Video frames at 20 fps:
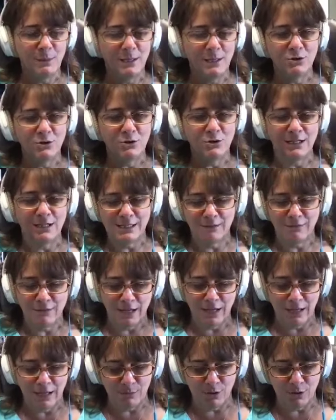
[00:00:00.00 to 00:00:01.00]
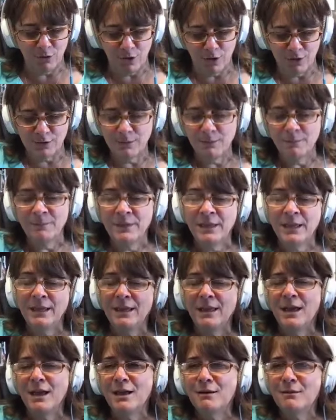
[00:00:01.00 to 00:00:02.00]
interesting to see if that comes across
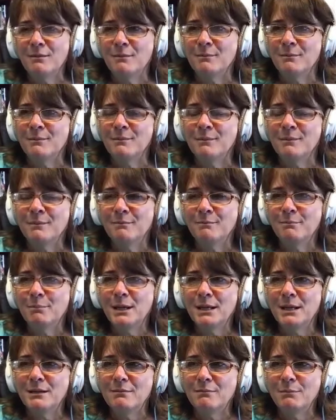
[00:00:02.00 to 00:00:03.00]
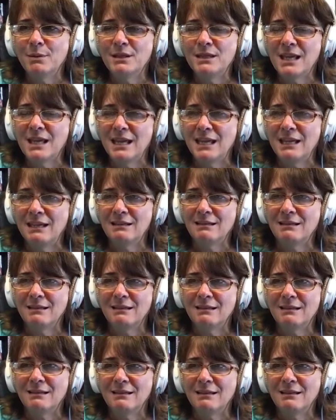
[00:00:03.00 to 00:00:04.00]
um, but but they
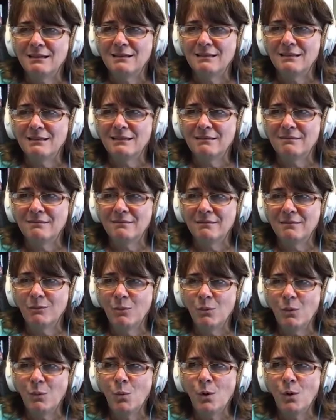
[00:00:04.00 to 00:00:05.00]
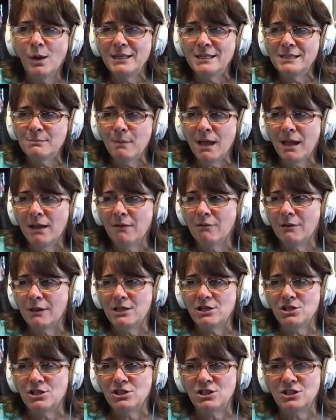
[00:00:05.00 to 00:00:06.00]
what is my
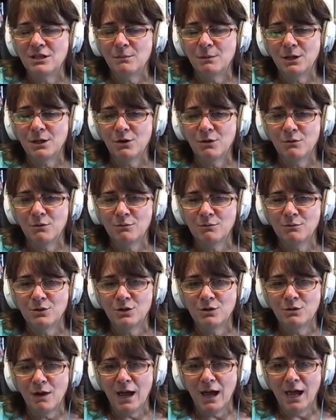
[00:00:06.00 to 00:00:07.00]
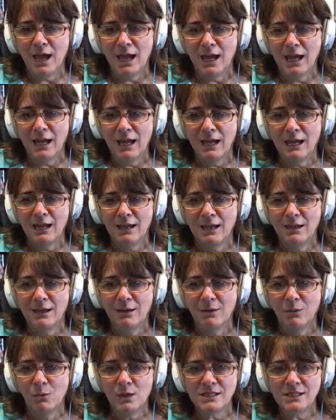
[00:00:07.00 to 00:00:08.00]
relationship you know do i
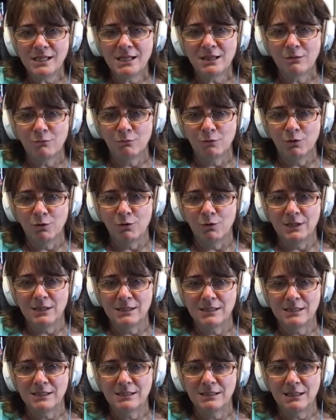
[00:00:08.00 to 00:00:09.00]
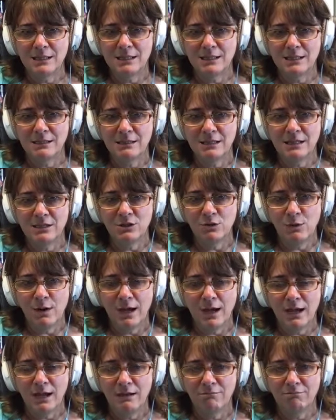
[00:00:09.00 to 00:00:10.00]
what's at the root is it, do
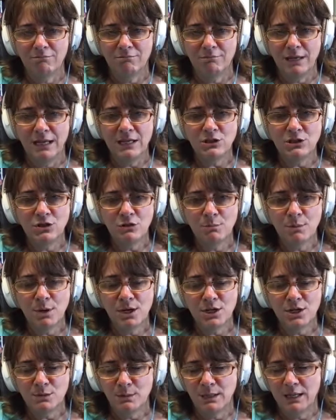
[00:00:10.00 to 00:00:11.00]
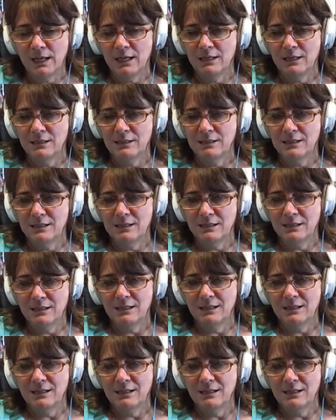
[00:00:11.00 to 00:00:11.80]
i eat too much because